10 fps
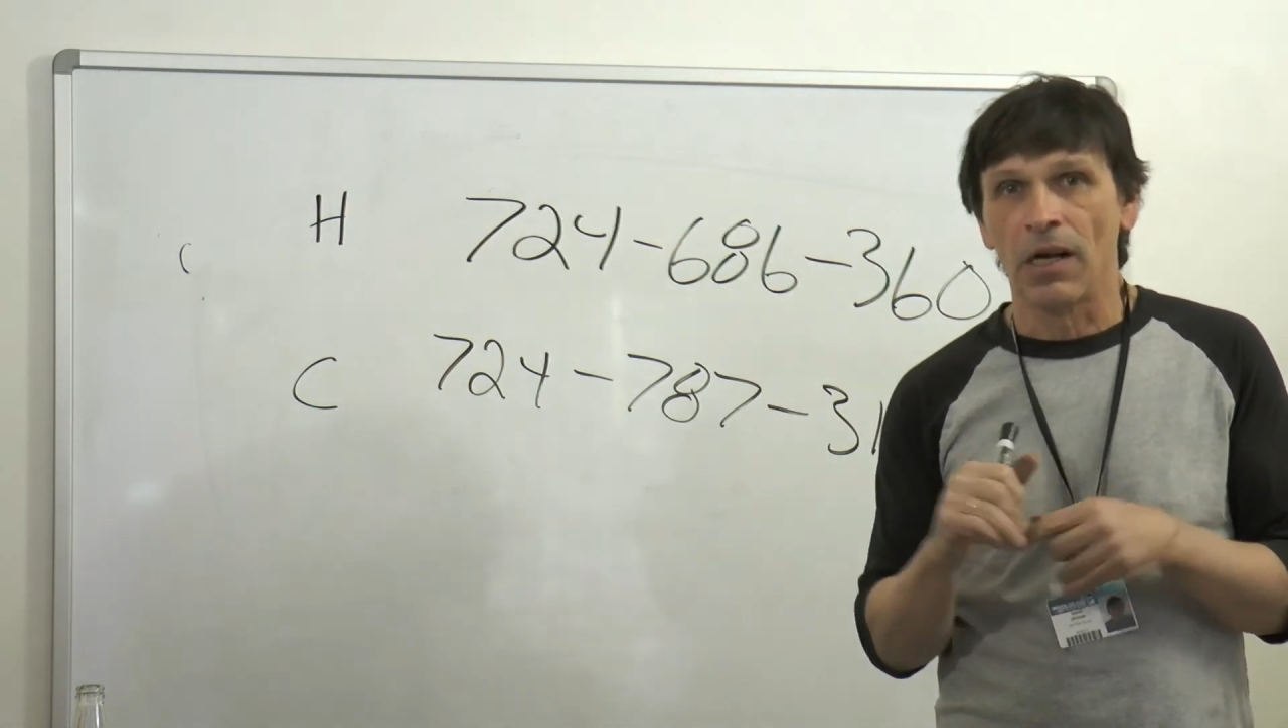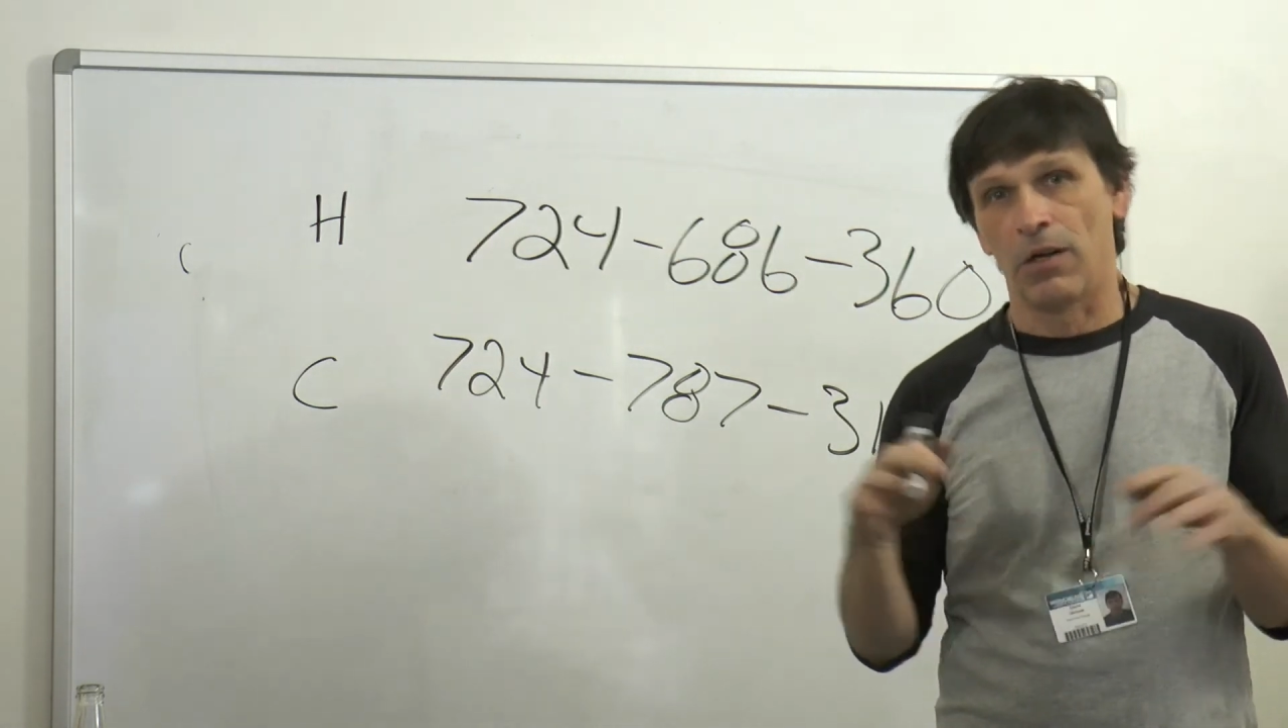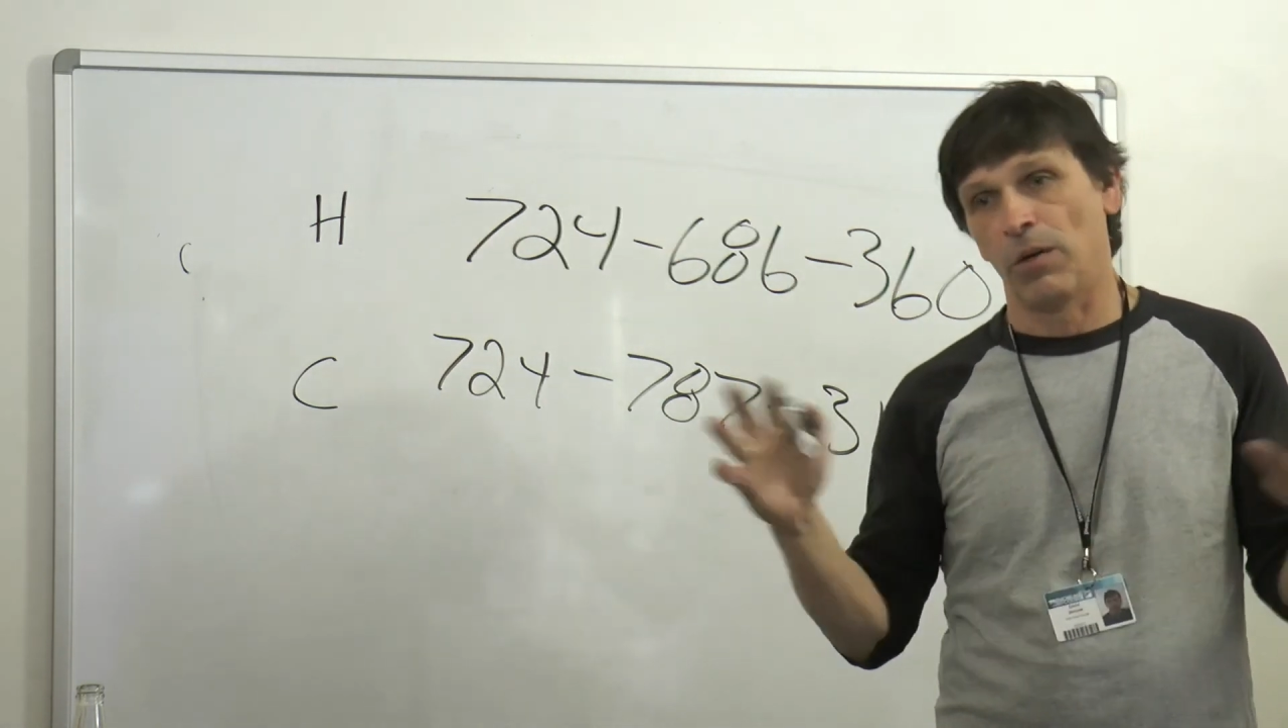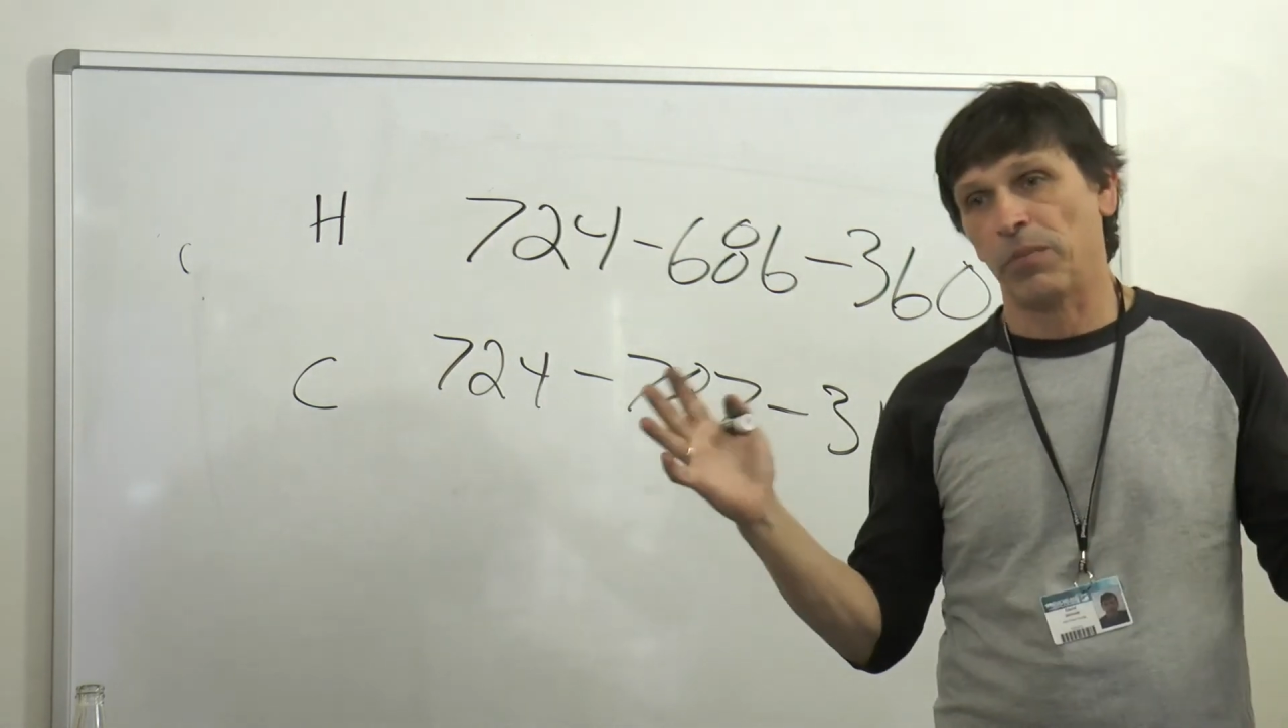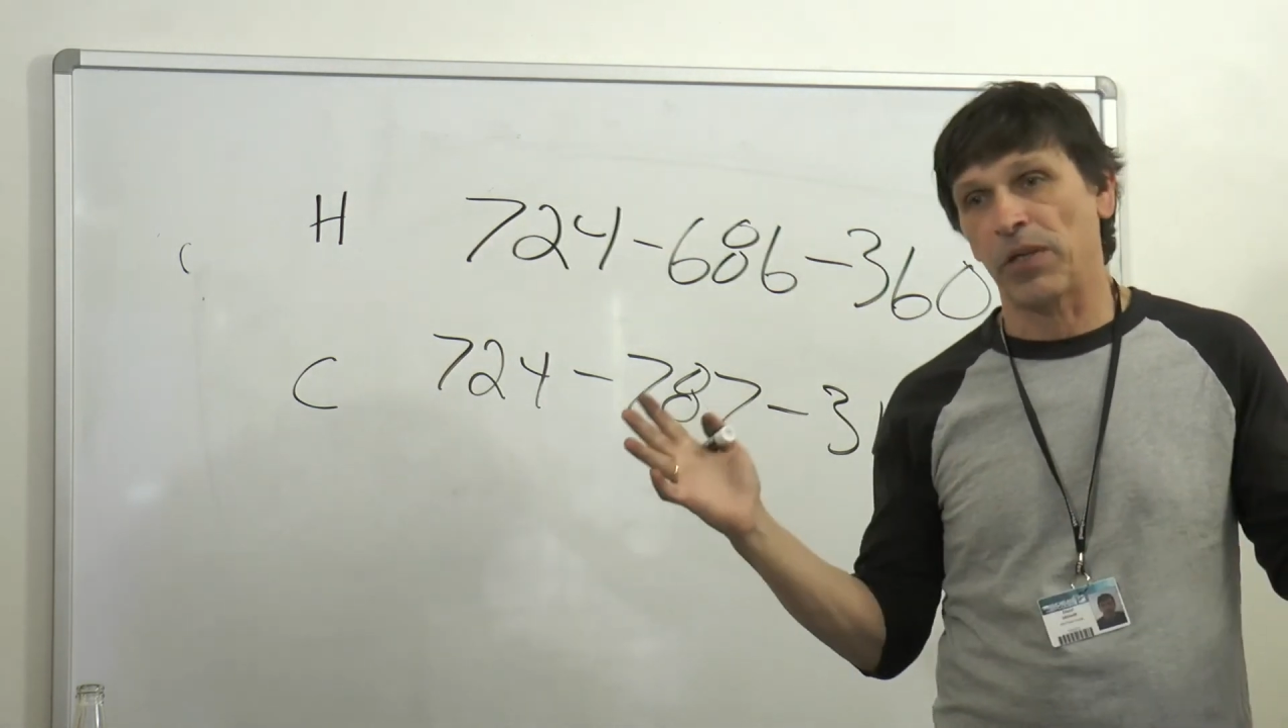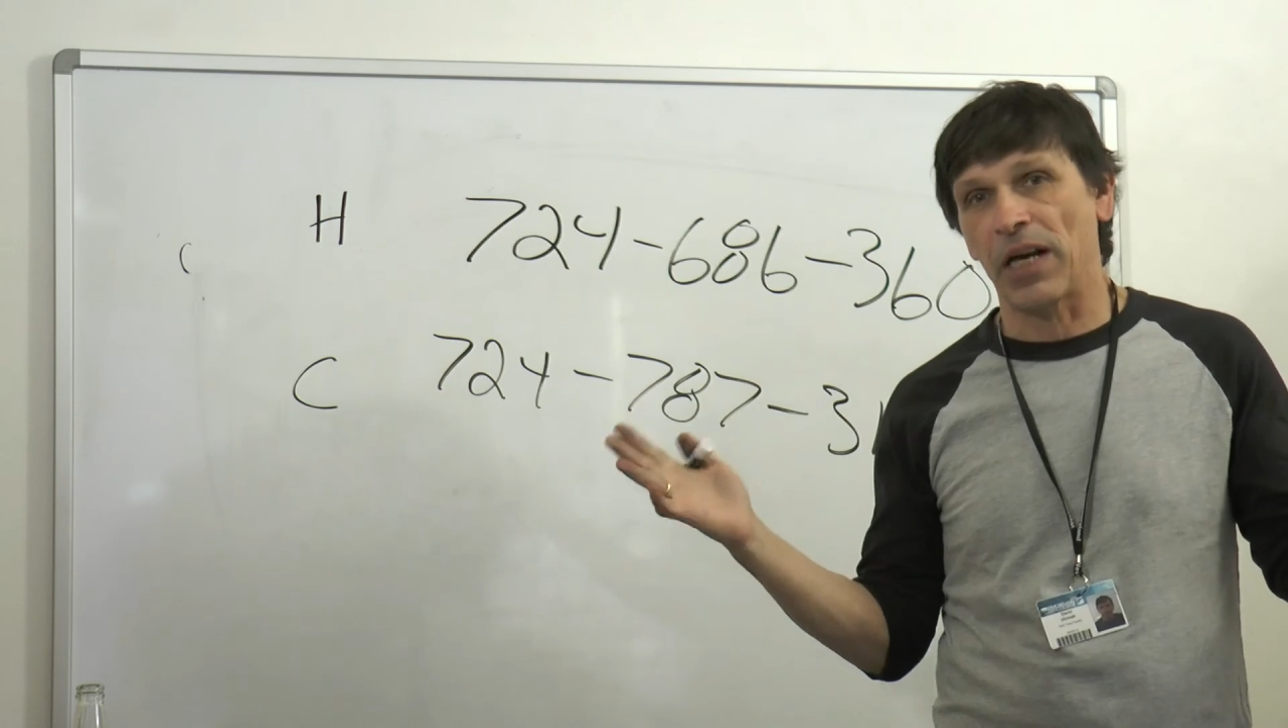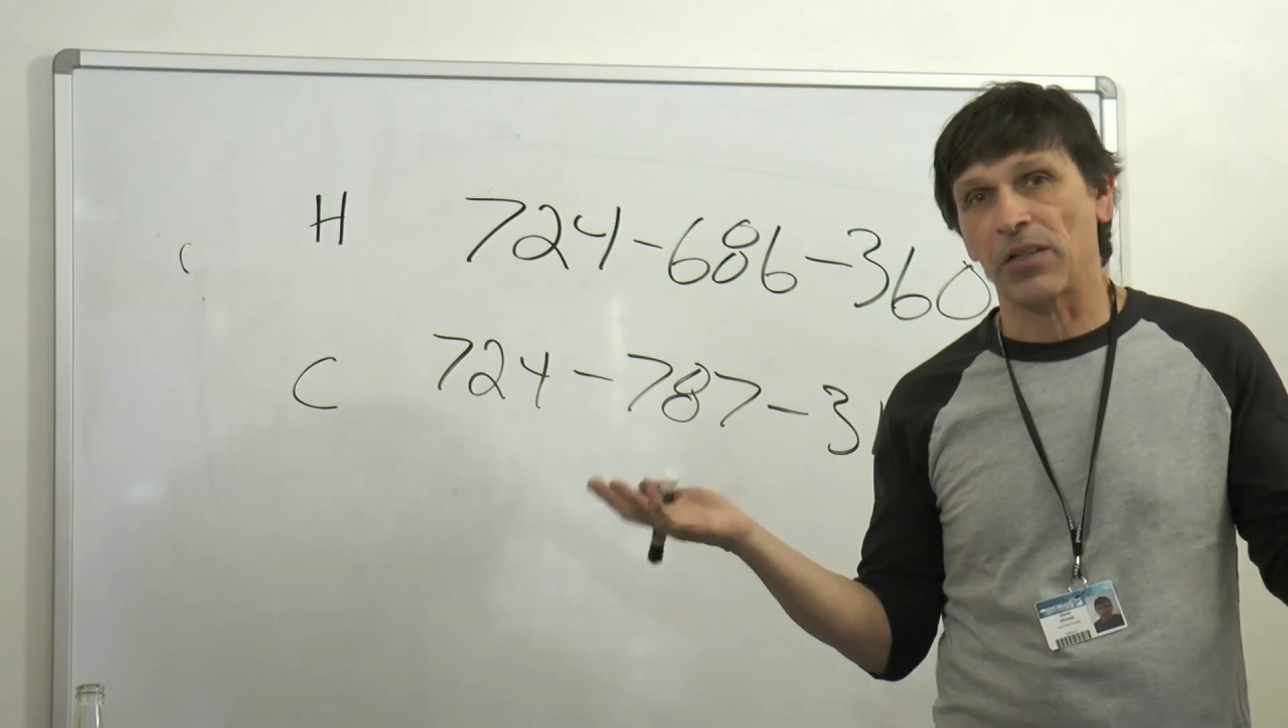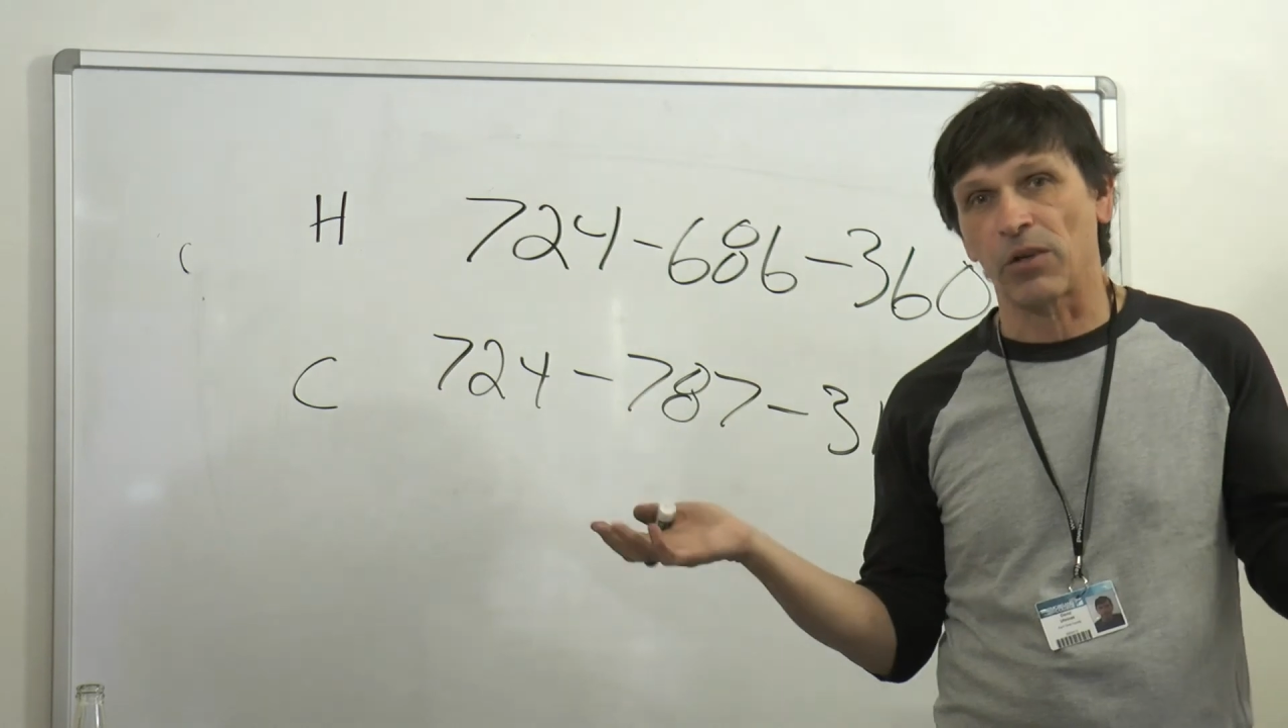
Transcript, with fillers: I hope you guys